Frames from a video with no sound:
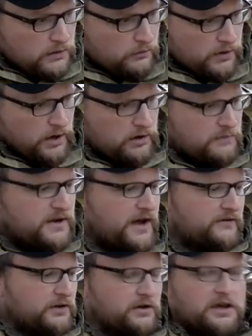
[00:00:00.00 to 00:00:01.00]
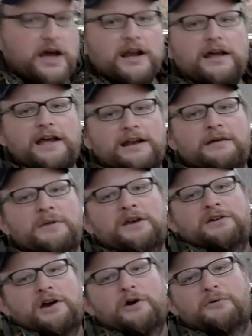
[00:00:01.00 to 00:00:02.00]
We are going to be having a look at it, and I'm in a
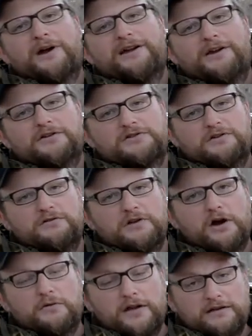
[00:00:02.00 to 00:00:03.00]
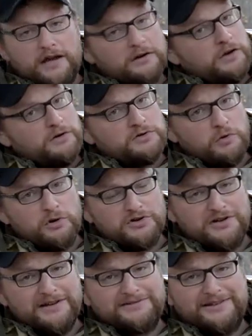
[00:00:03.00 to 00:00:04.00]
coat right here, so you know that down here in
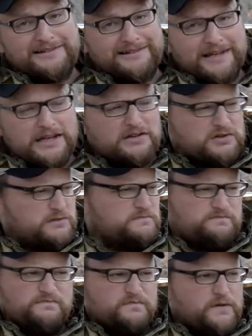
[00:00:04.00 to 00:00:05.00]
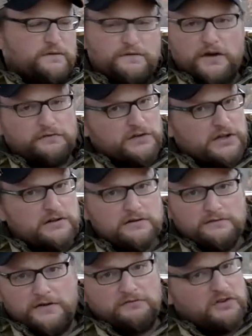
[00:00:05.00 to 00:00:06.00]
Georgia, it's at least 50,
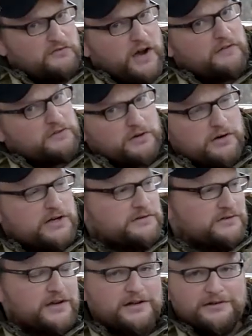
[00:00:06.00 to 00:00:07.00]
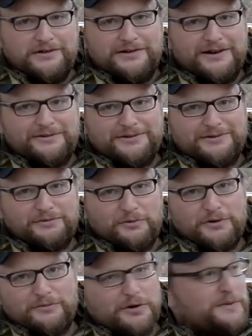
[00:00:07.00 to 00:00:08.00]
55 degrees, you know, because
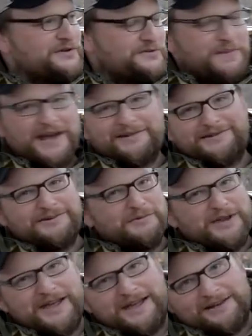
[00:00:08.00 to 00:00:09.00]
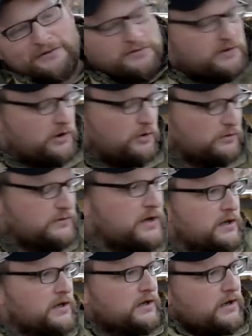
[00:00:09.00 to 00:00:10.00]
we're a bunch of pansies. We can't handle the cold.
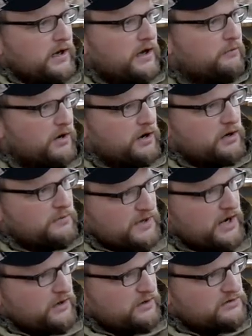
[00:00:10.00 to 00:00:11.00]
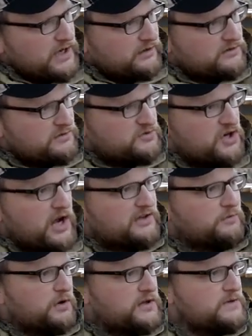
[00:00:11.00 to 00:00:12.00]
We are going to be out here taking some
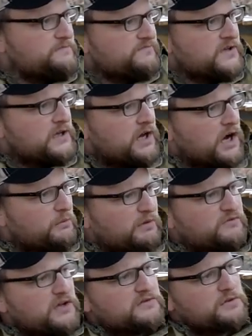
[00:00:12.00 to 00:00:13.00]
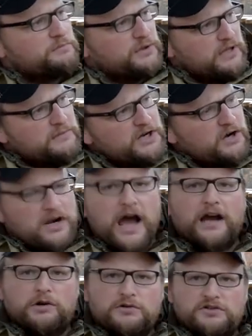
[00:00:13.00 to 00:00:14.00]
shots with it. We've done some preliminary
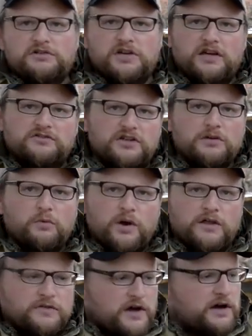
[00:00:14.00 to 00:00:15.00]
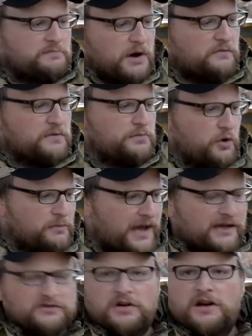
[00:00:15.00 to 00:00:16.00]
accuracy testing with both the
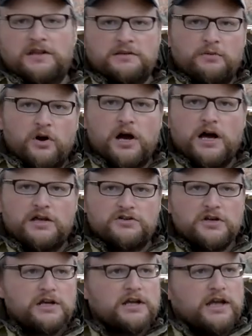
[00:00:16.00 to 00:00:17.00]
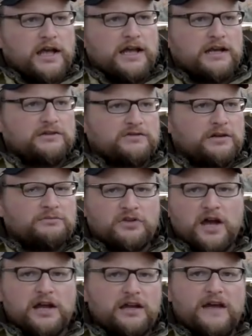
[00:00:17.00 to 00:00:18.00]
Bullmaster and the Barrage, and it seems
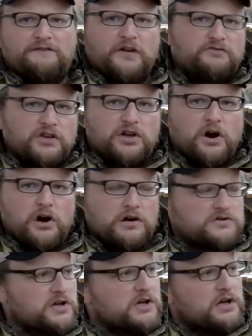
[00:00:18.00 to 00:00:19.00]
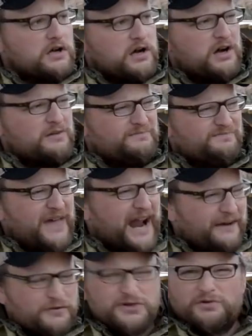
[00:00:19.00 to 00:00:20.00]
like at 50 yards,
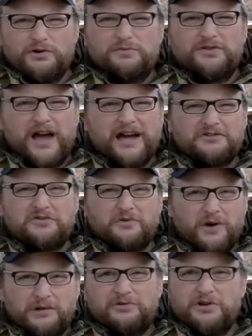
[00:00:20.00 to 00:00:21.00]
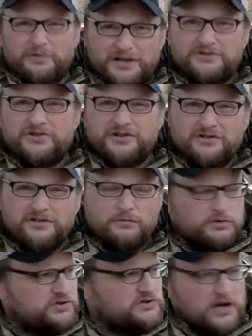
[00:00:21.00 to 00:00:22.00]
average group size is around 2 inches,
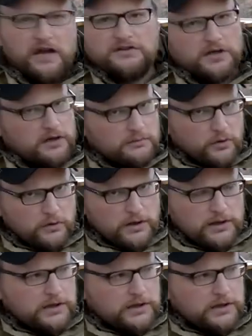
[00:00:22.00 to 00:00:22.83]
which is not terrible.